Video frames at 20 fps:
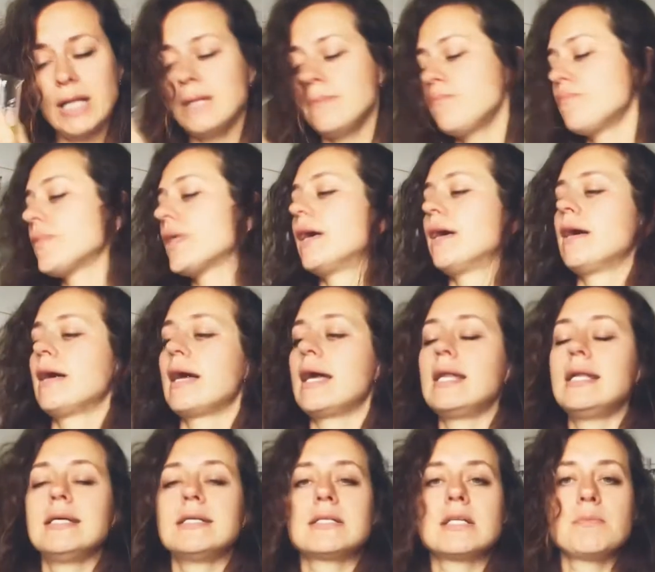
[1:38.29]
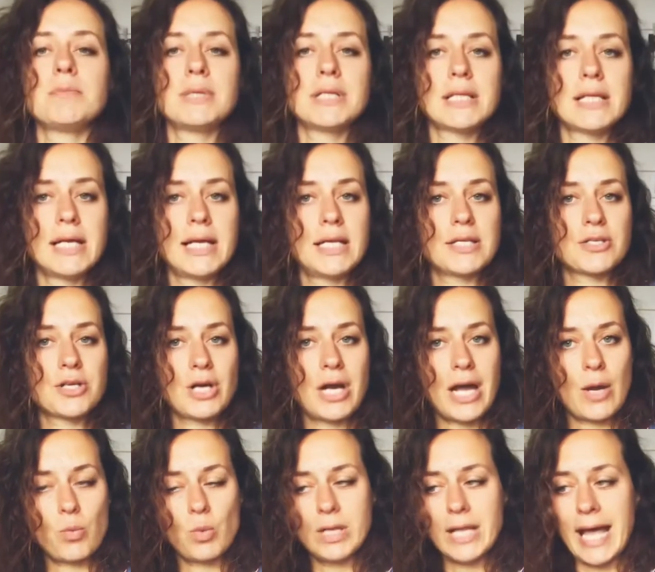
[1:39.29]
A little bit later I will
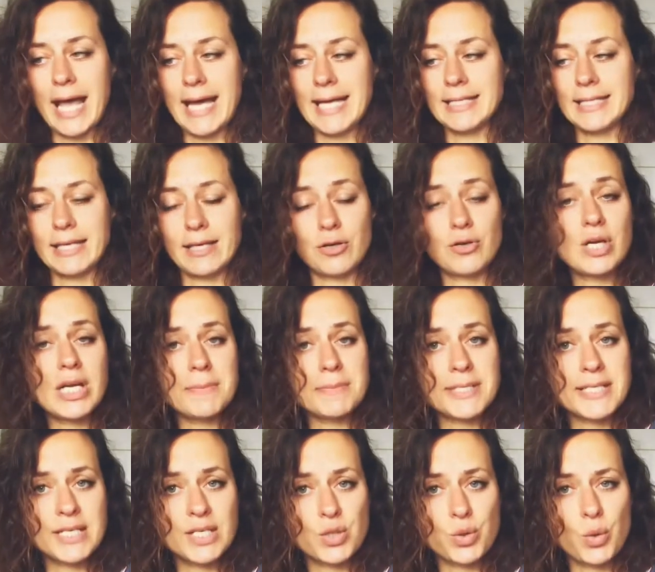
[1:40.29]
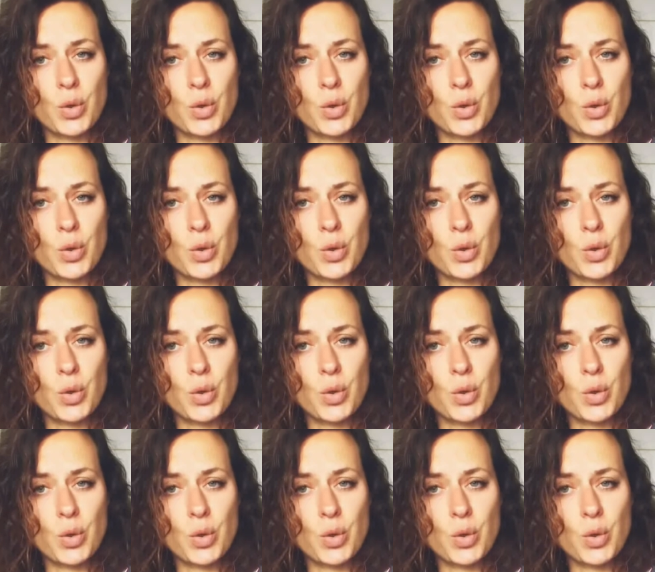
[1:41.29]
add a grapeseed oil,